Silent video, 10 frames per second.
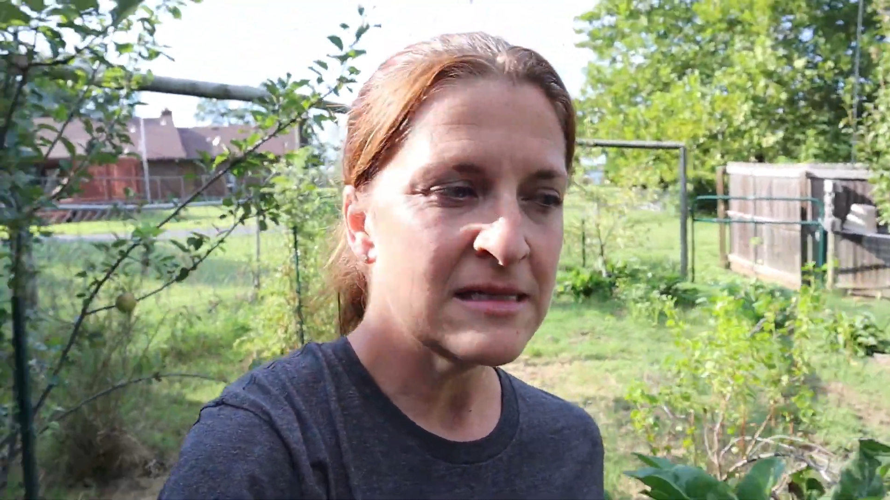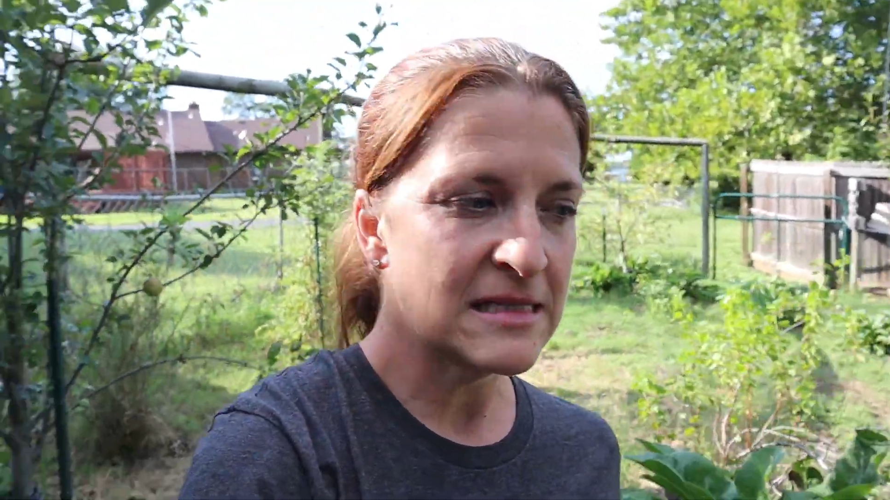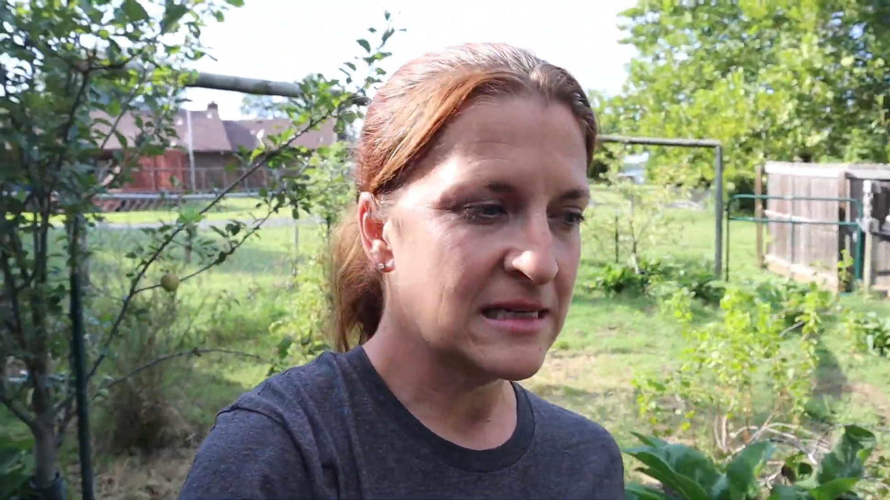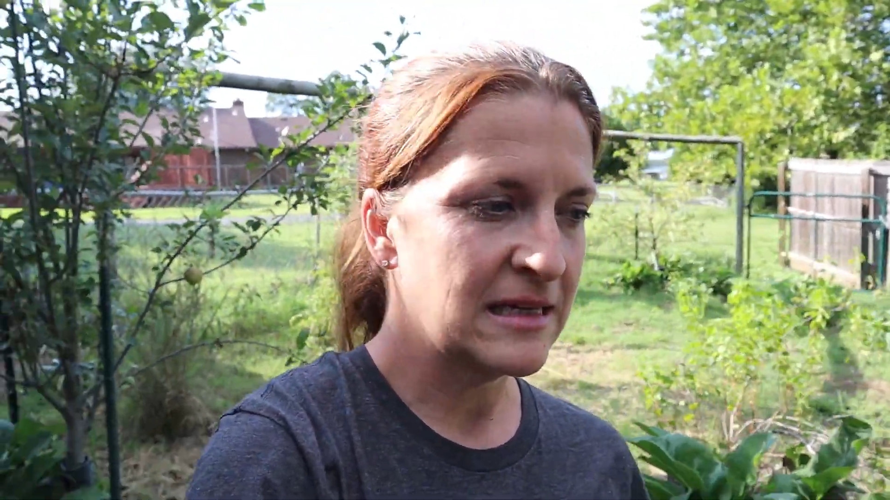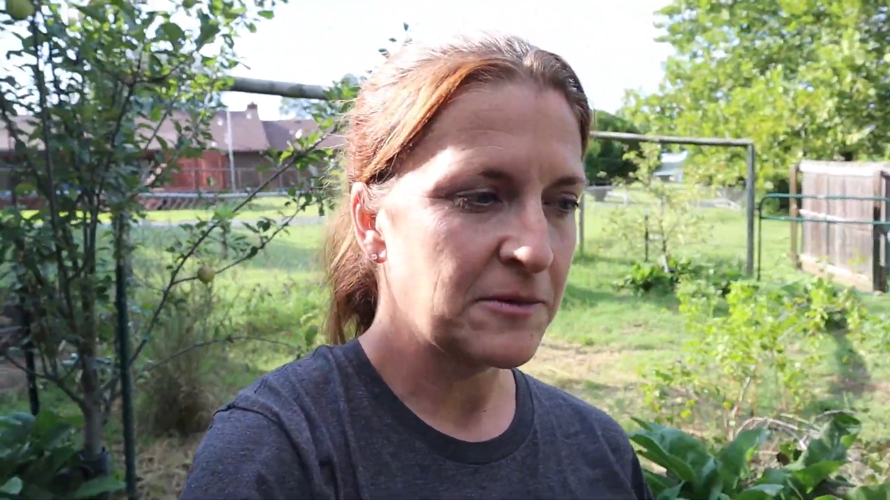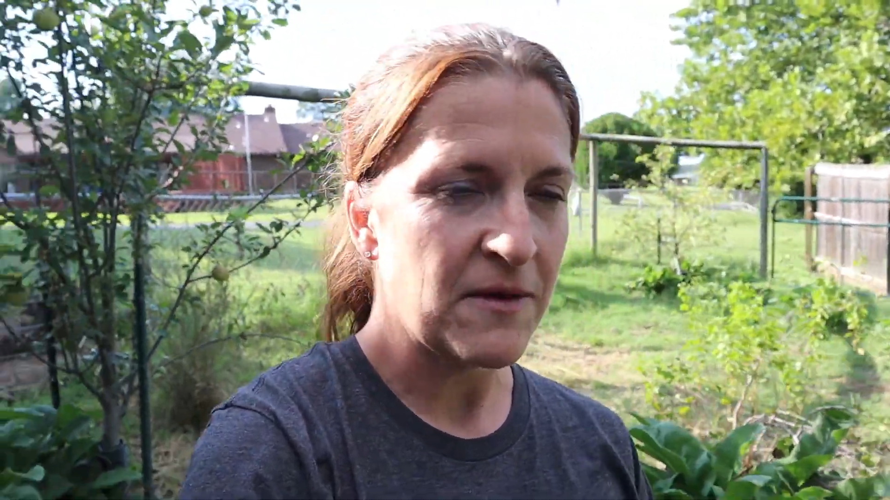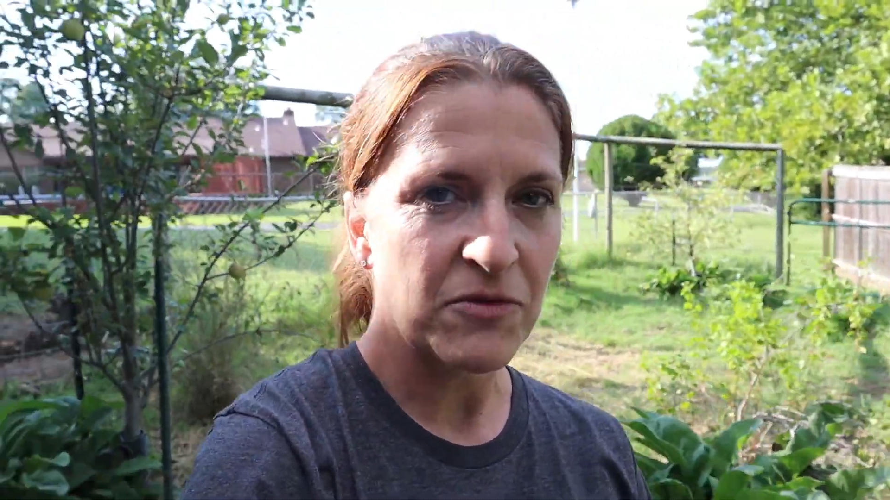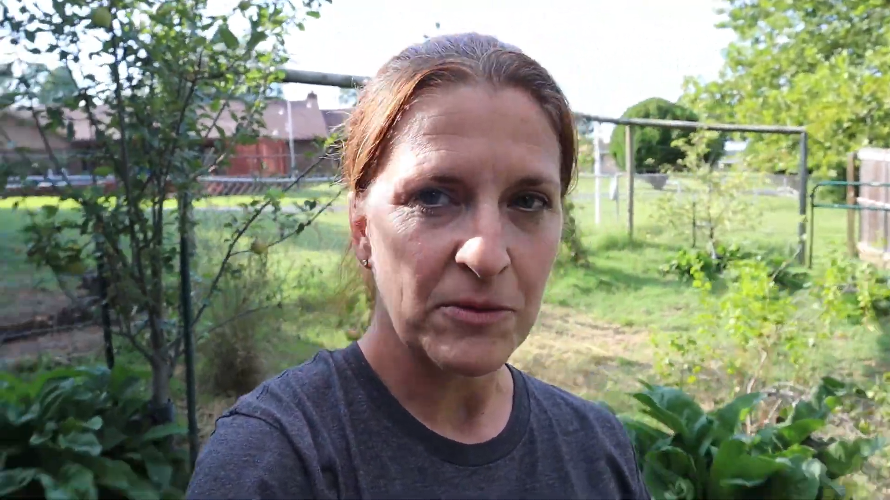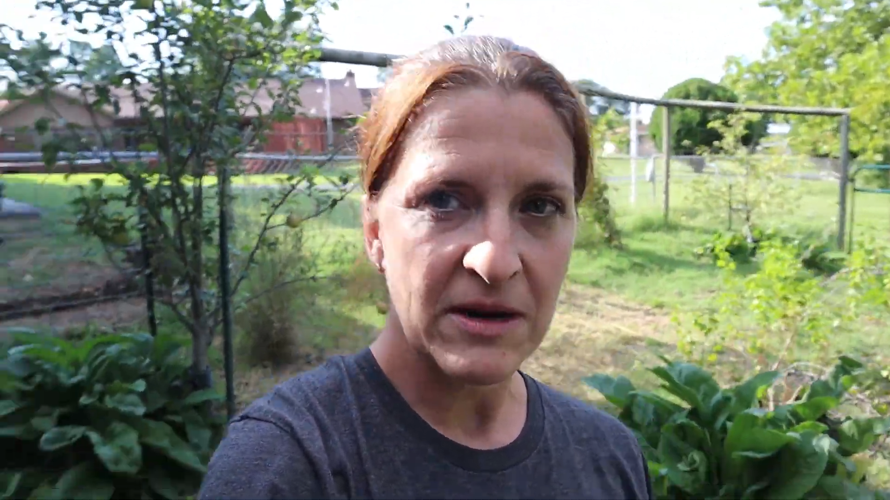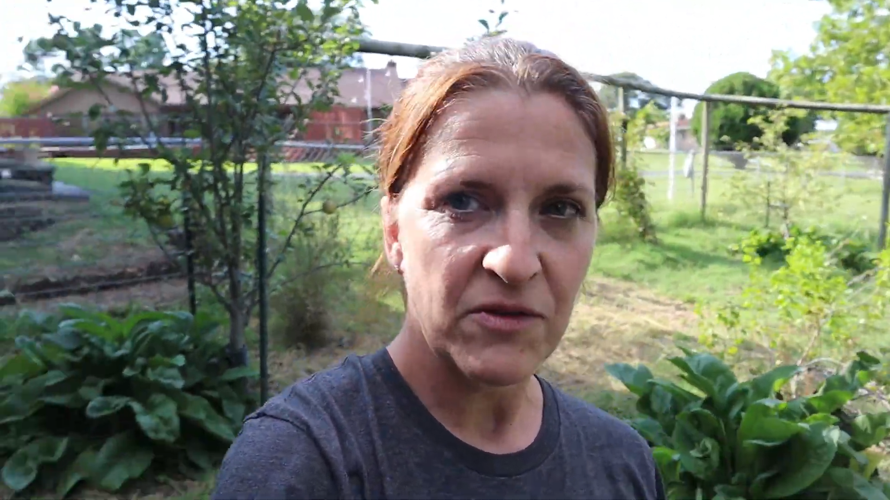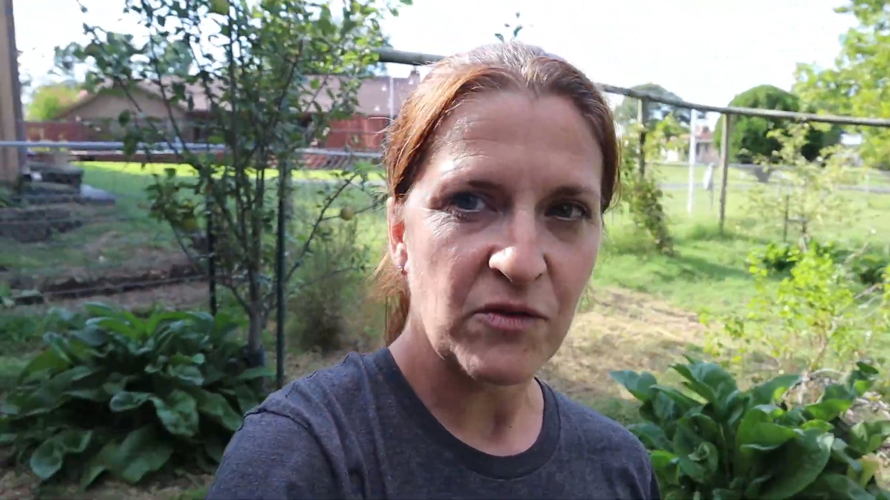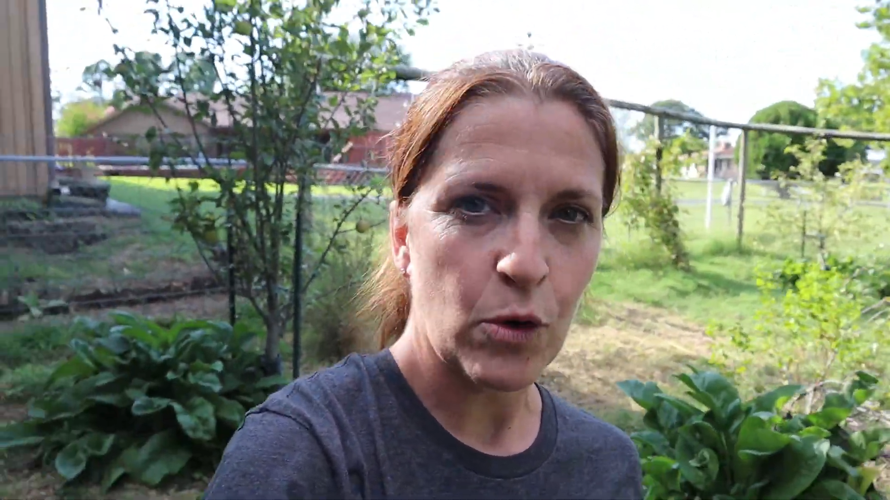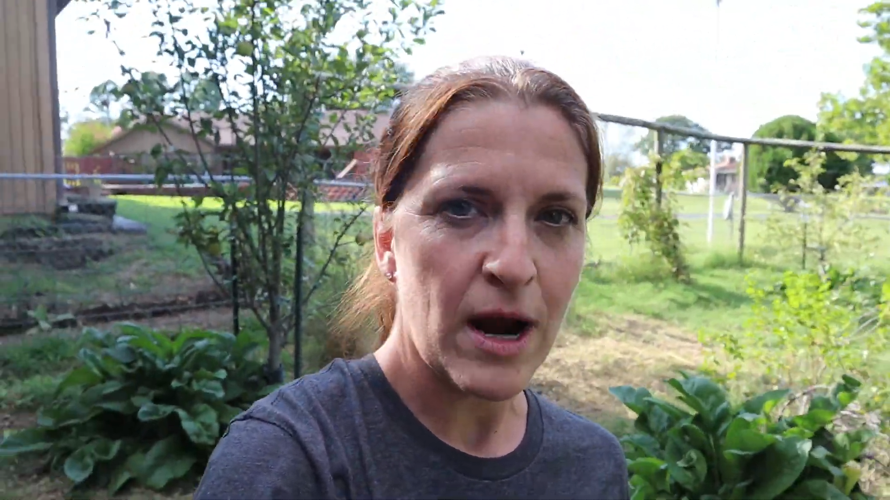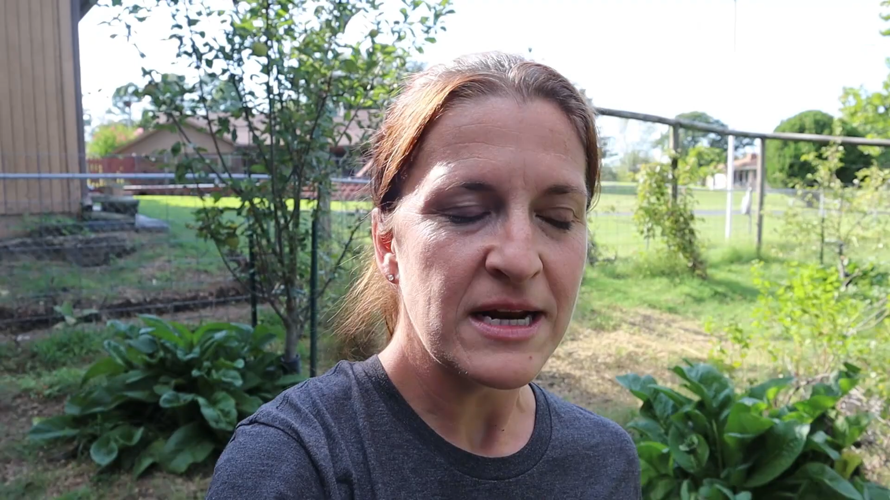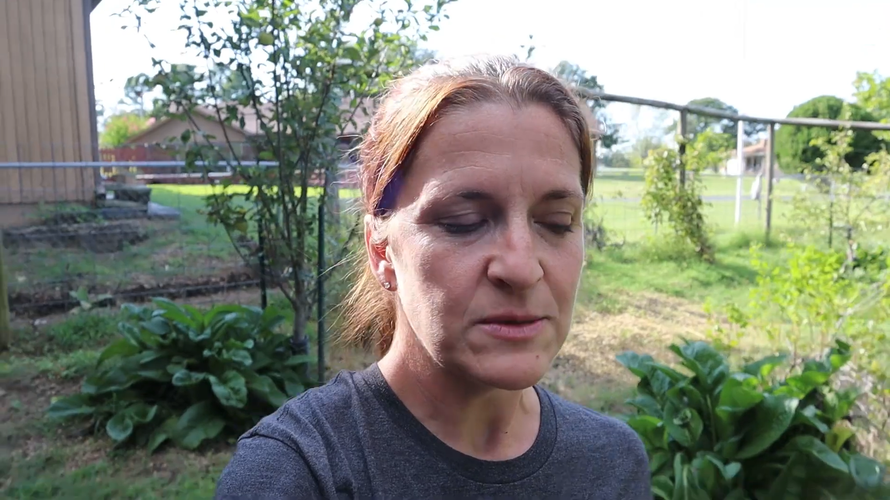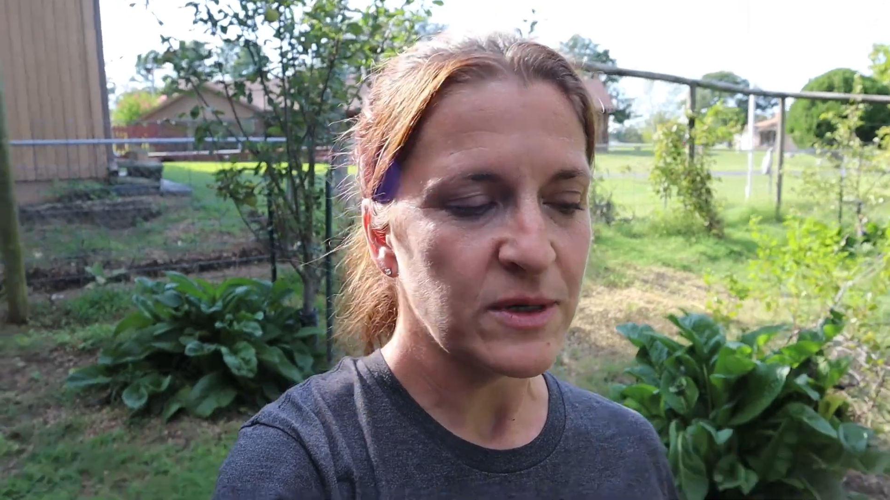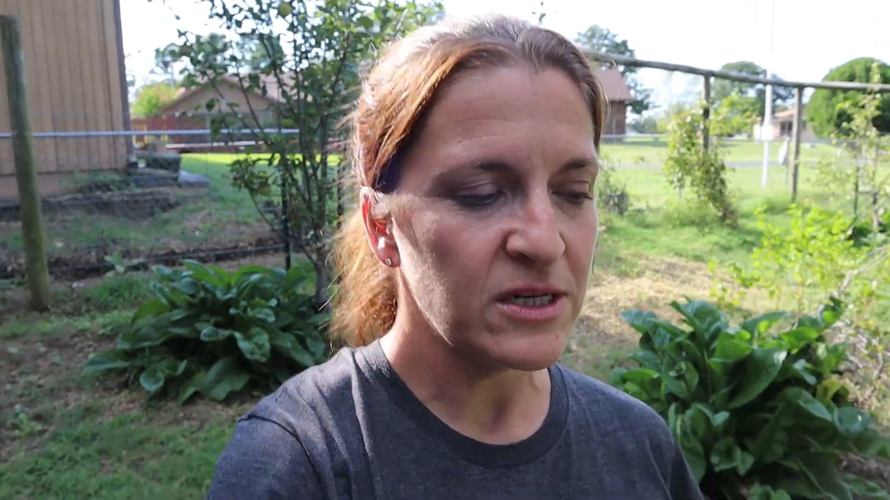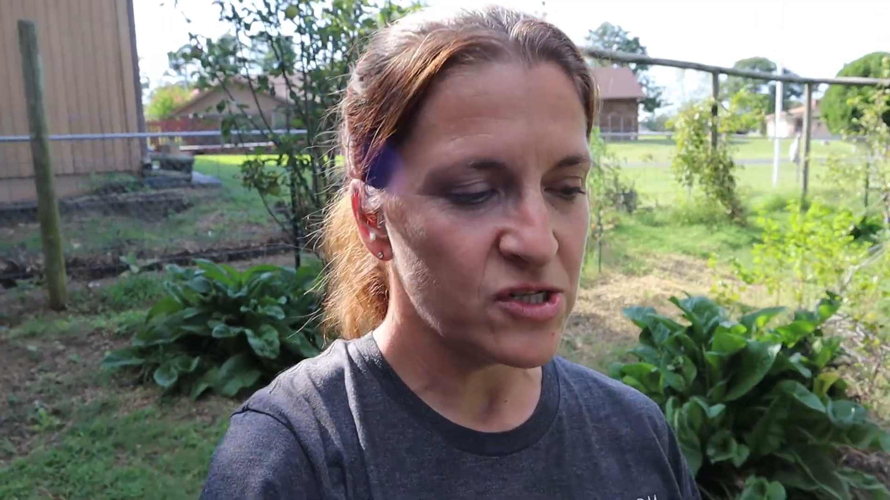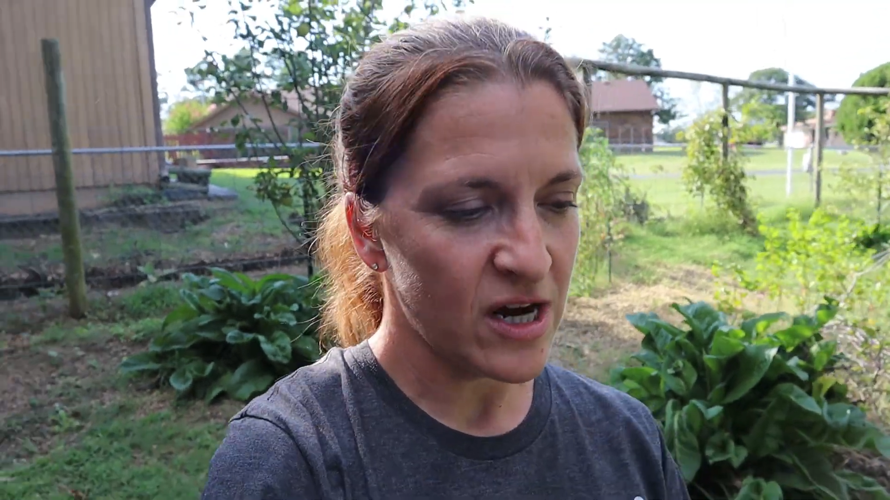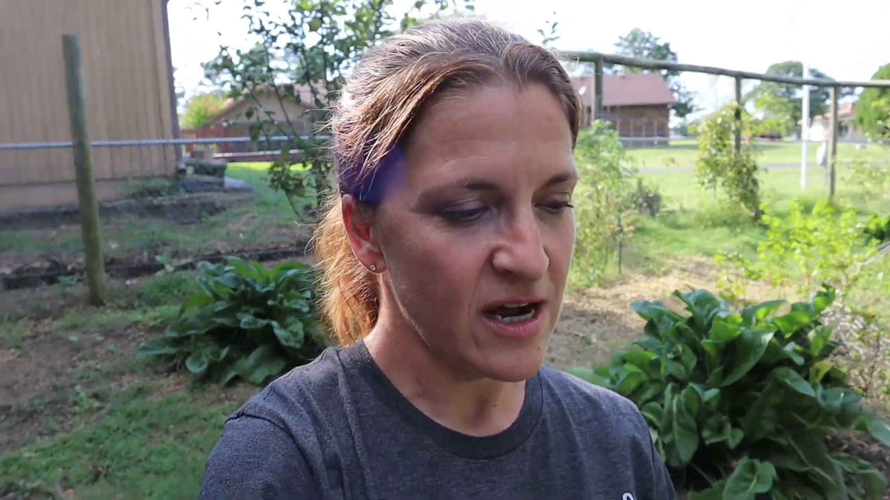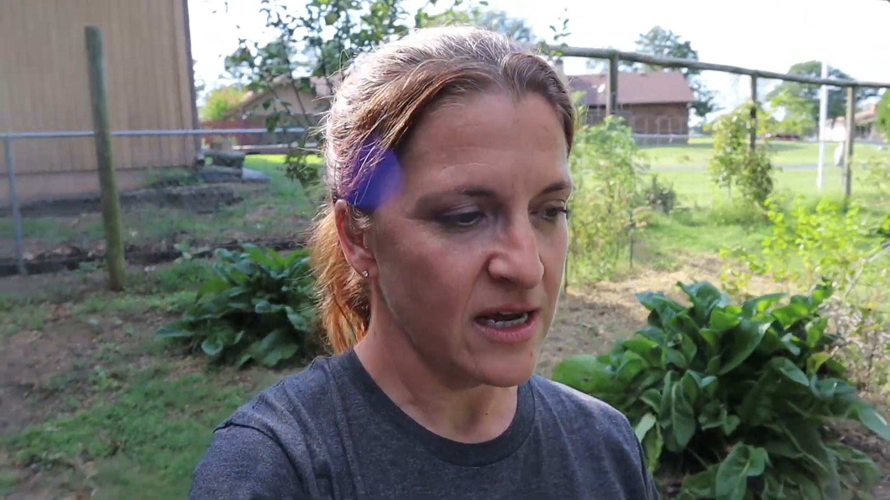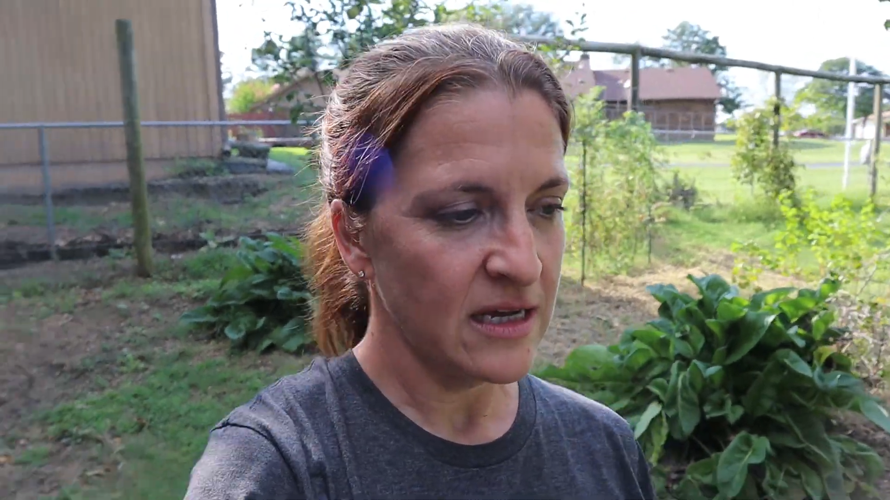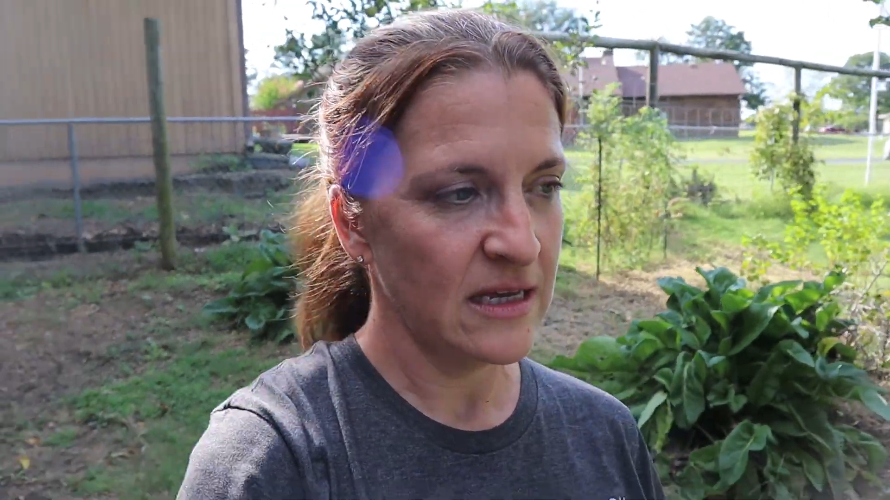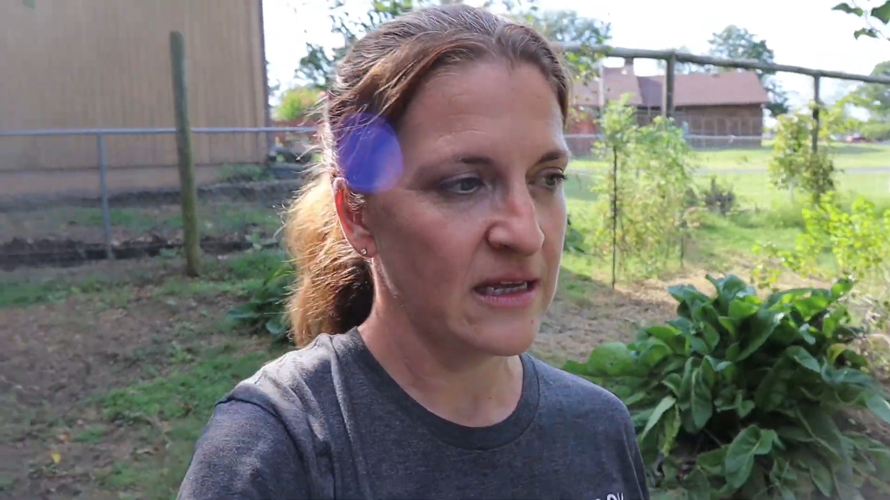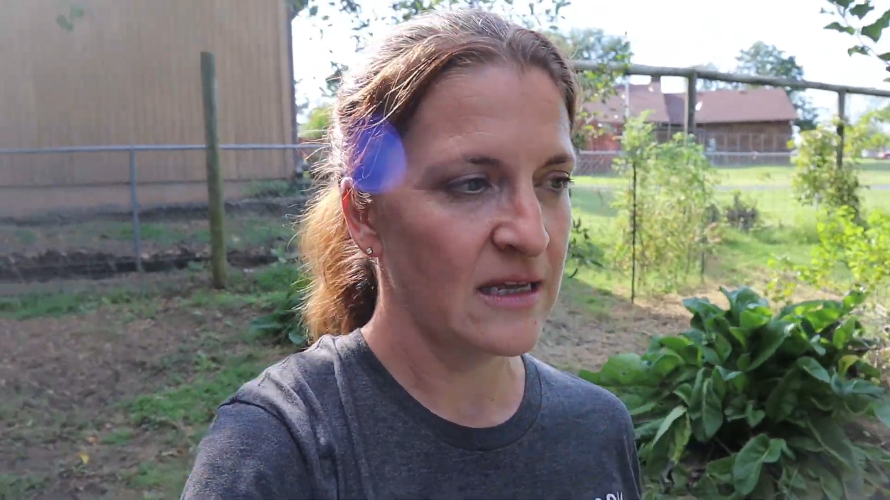I think we have 3 different varieties we're gonna try.